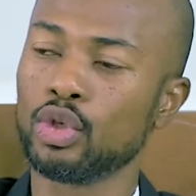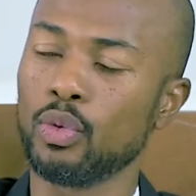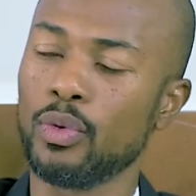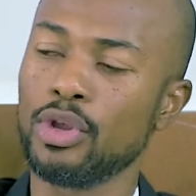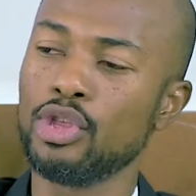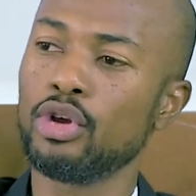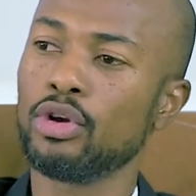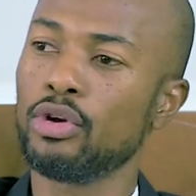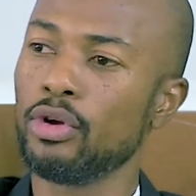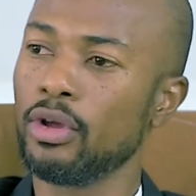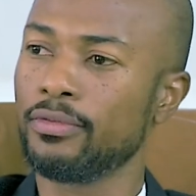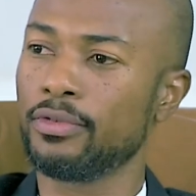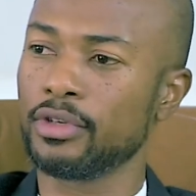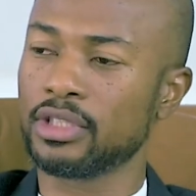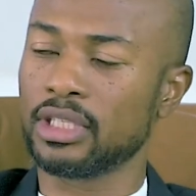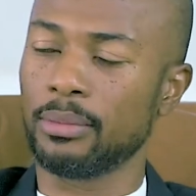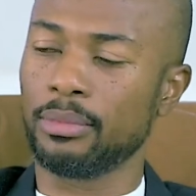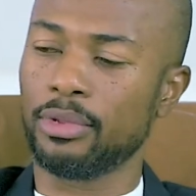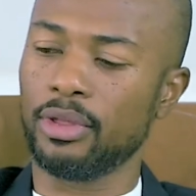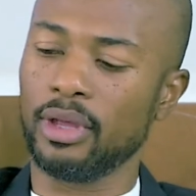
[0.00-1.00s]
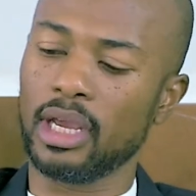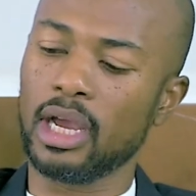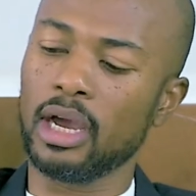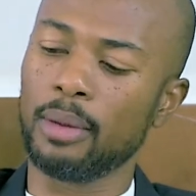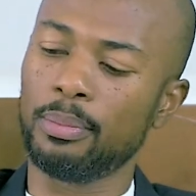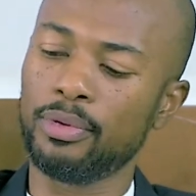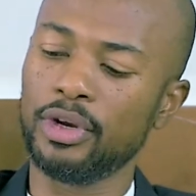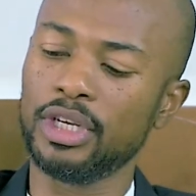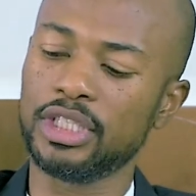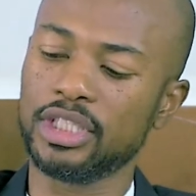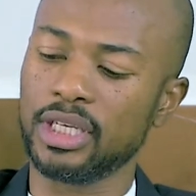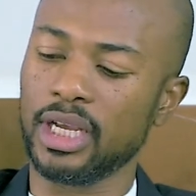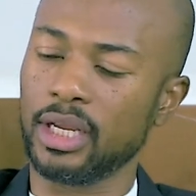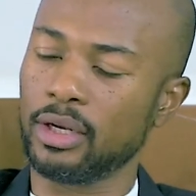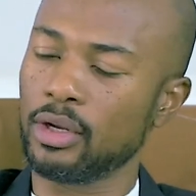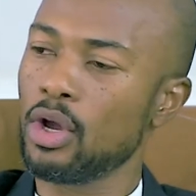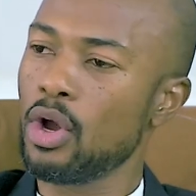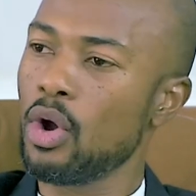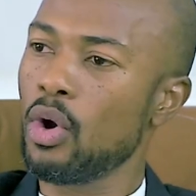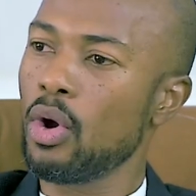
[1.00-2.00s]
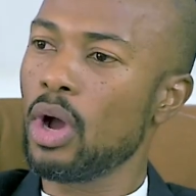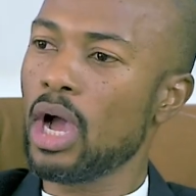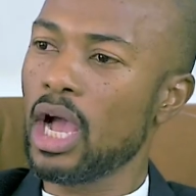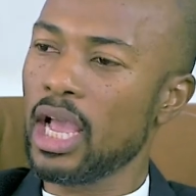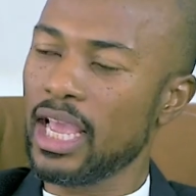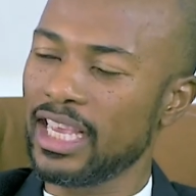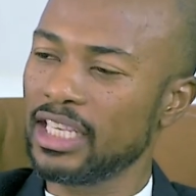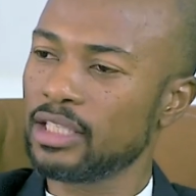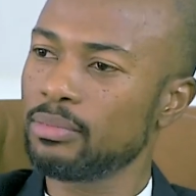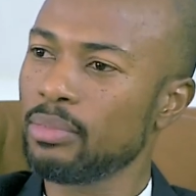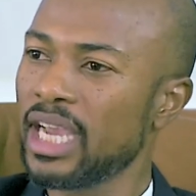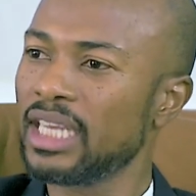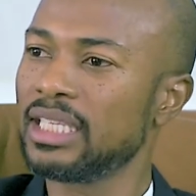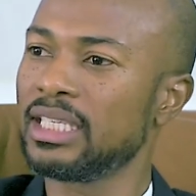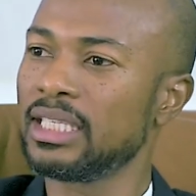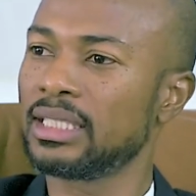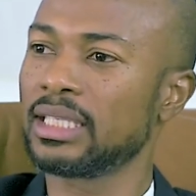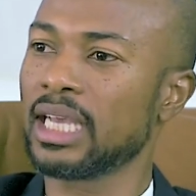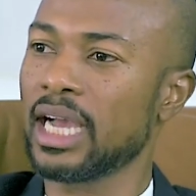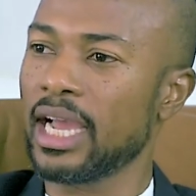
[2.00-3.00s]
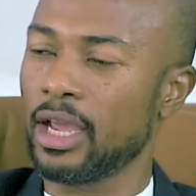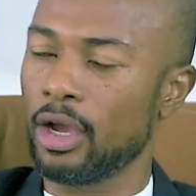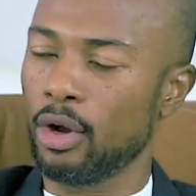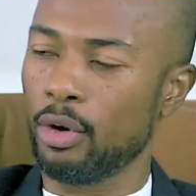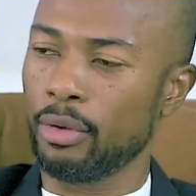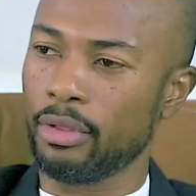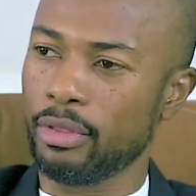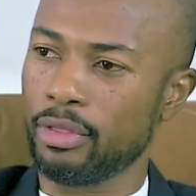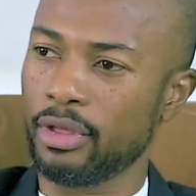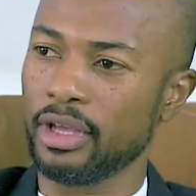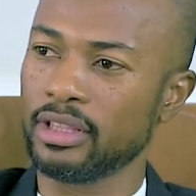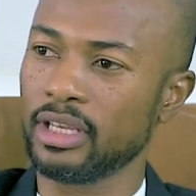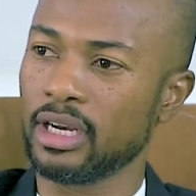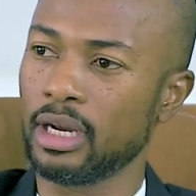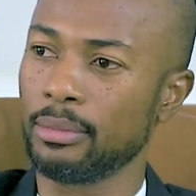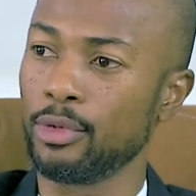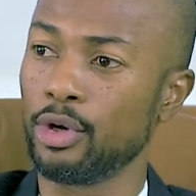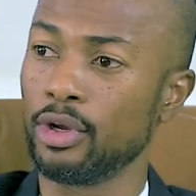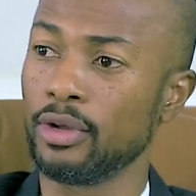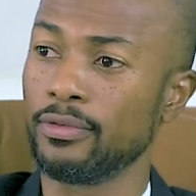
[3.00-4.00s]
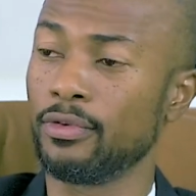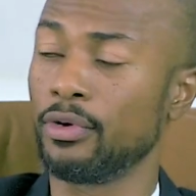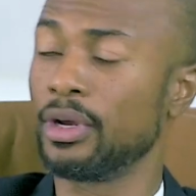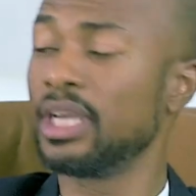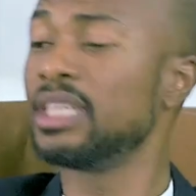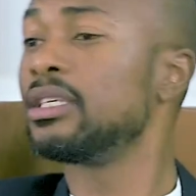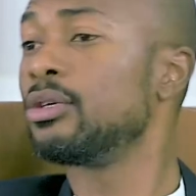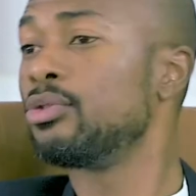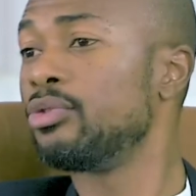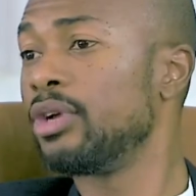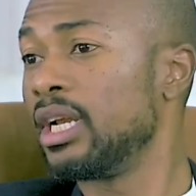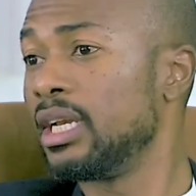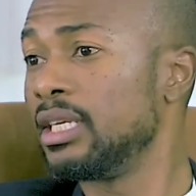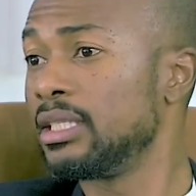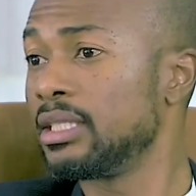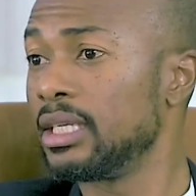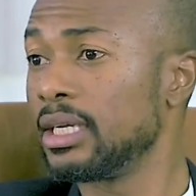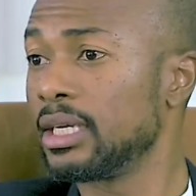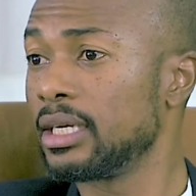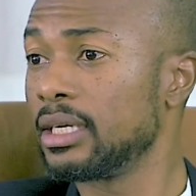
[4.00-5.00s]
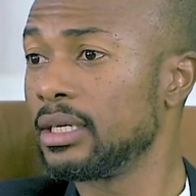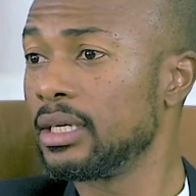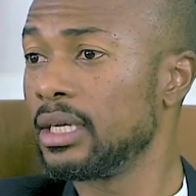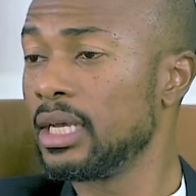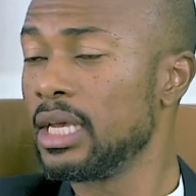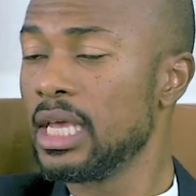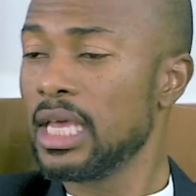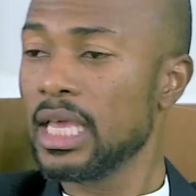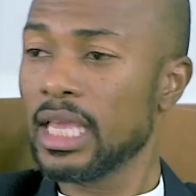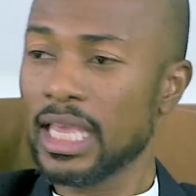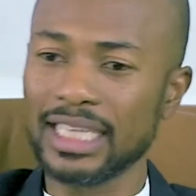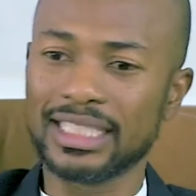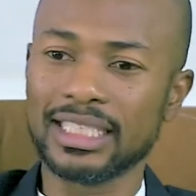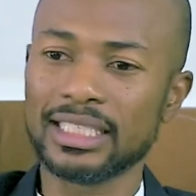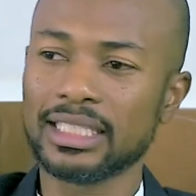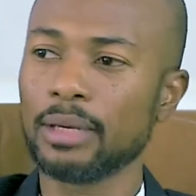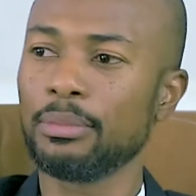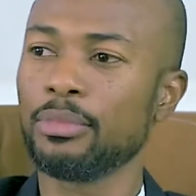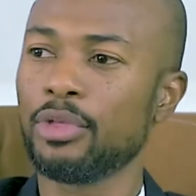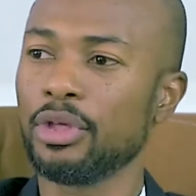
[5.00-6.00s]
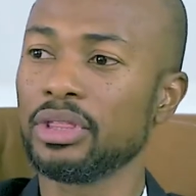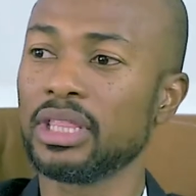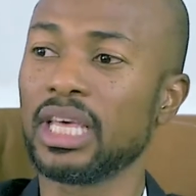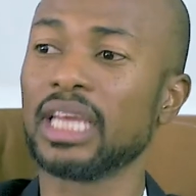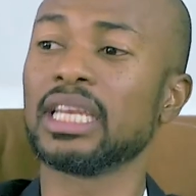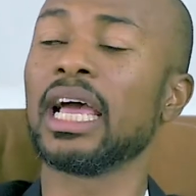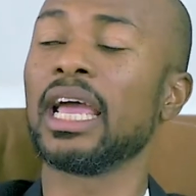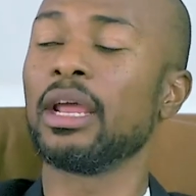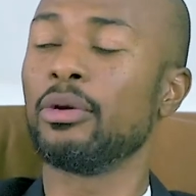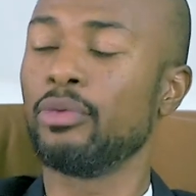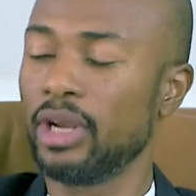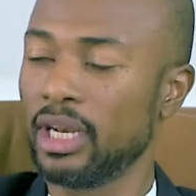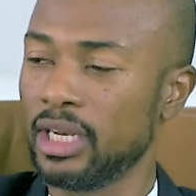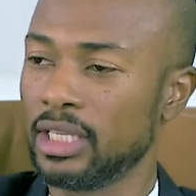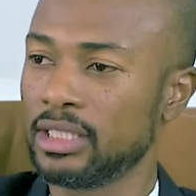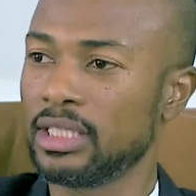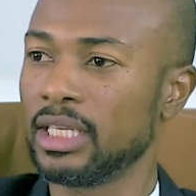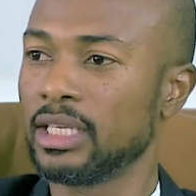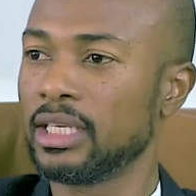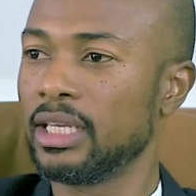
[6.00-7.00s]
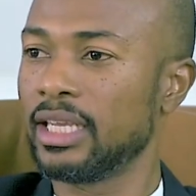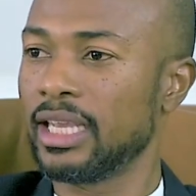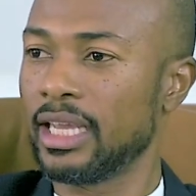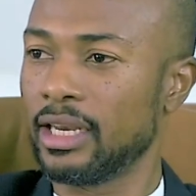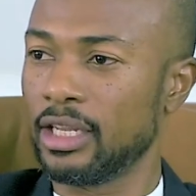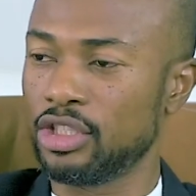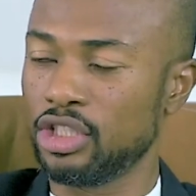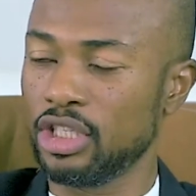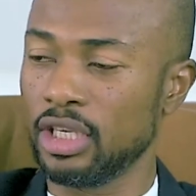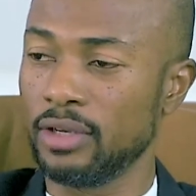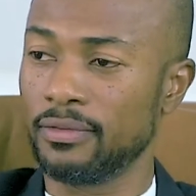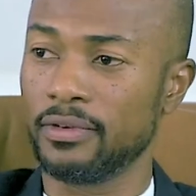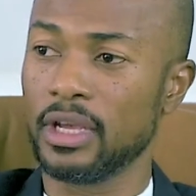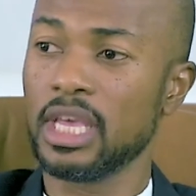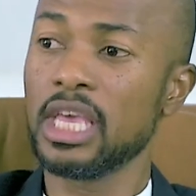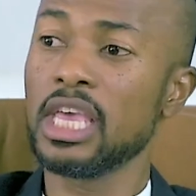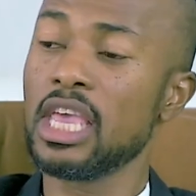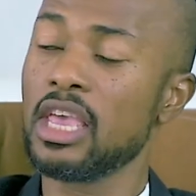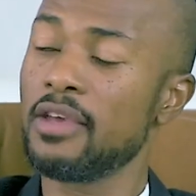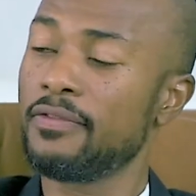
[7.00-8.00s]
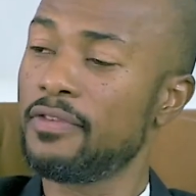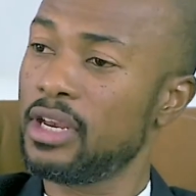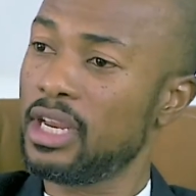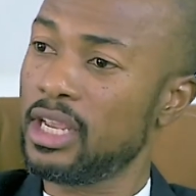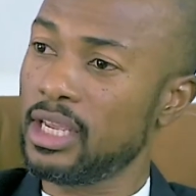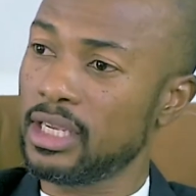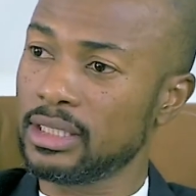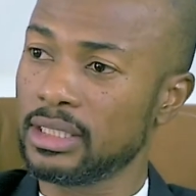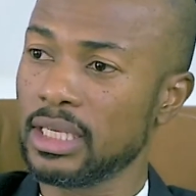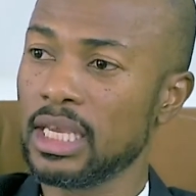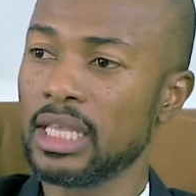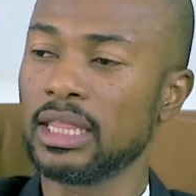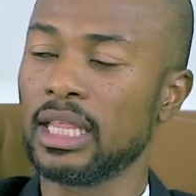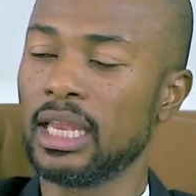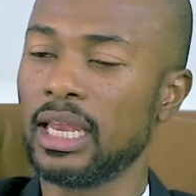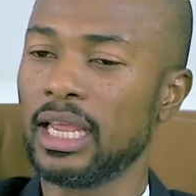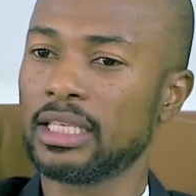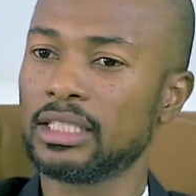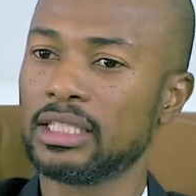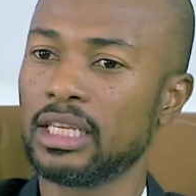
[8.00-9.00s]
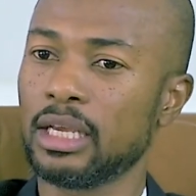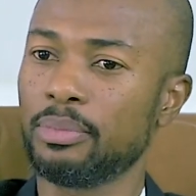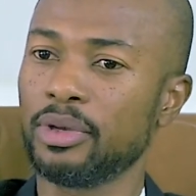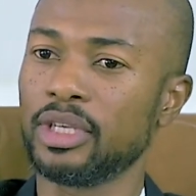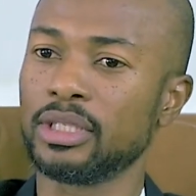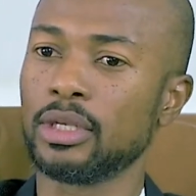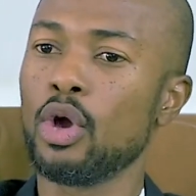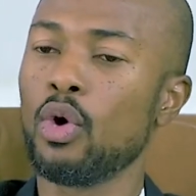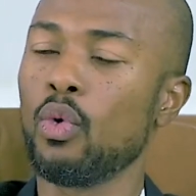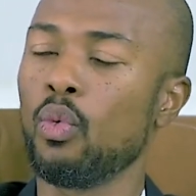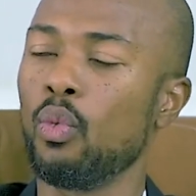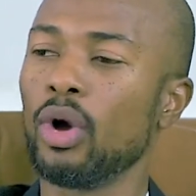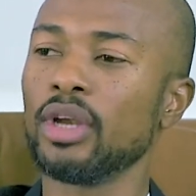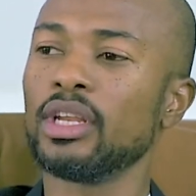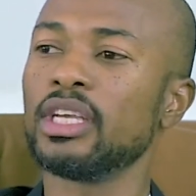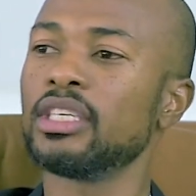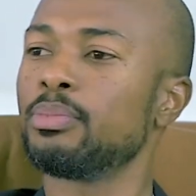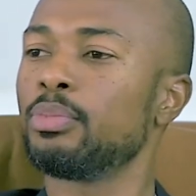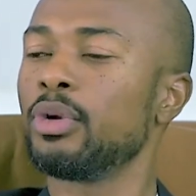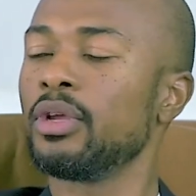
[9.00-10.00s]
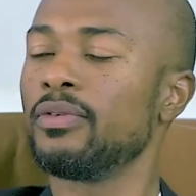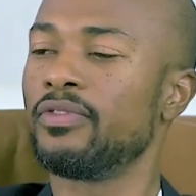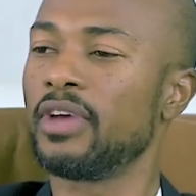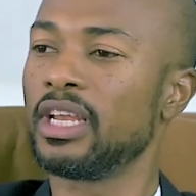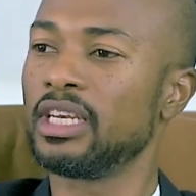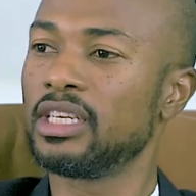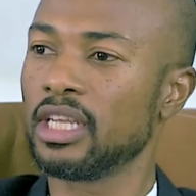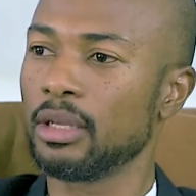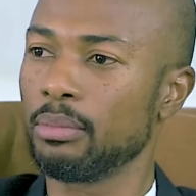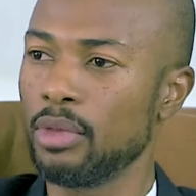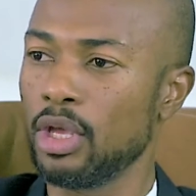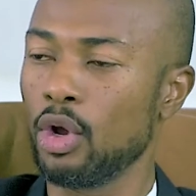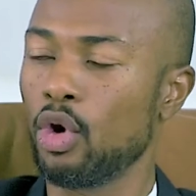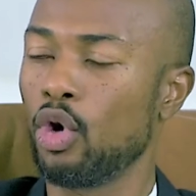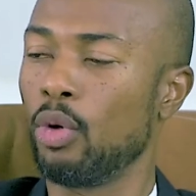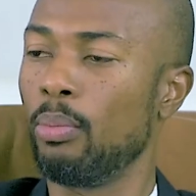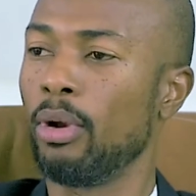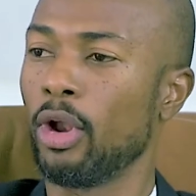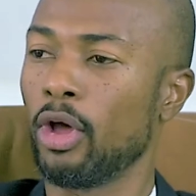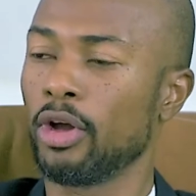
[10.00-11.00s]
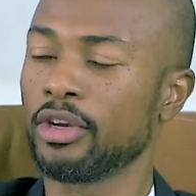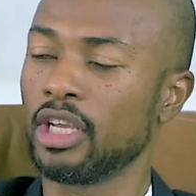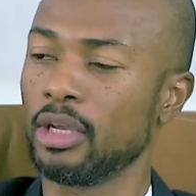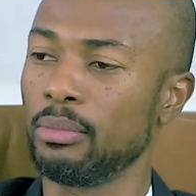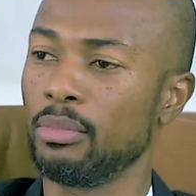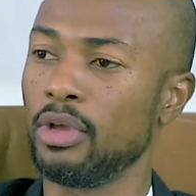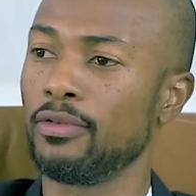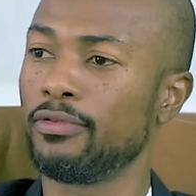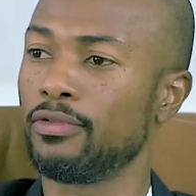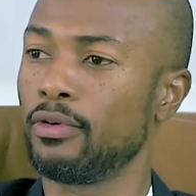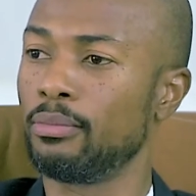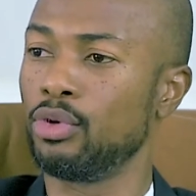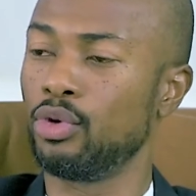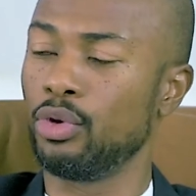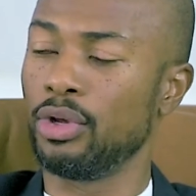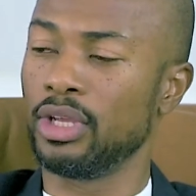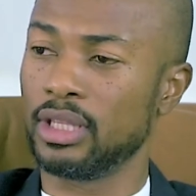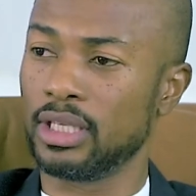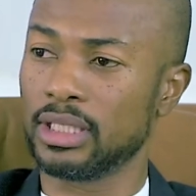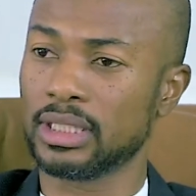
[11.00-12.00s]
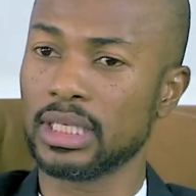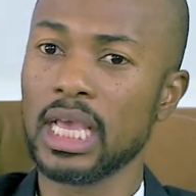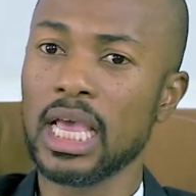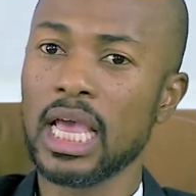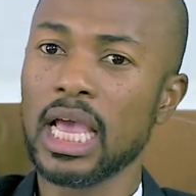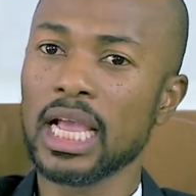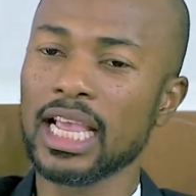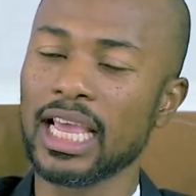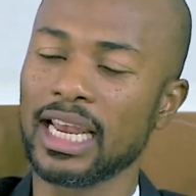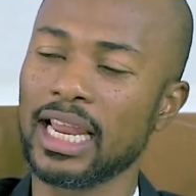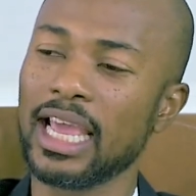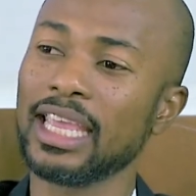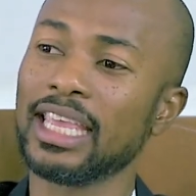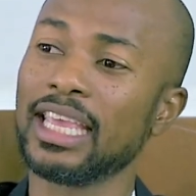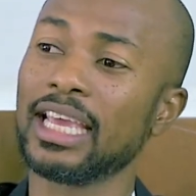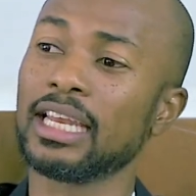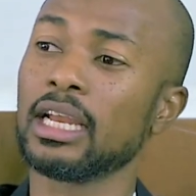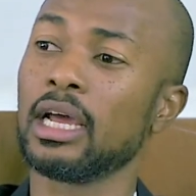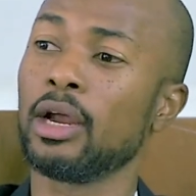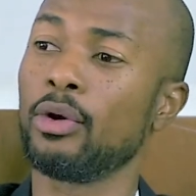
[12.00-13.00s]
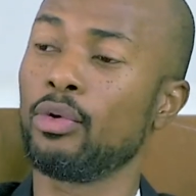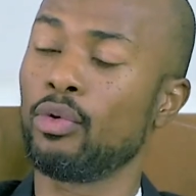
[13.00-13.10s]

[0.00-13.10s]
So when you're going for something, appreciate, is my desire or the thing that I'm going for, is it realistic? Is it something that I realistically can achieve? If it is, the next step is, what is preventing me or blocking me from doing this? Can I get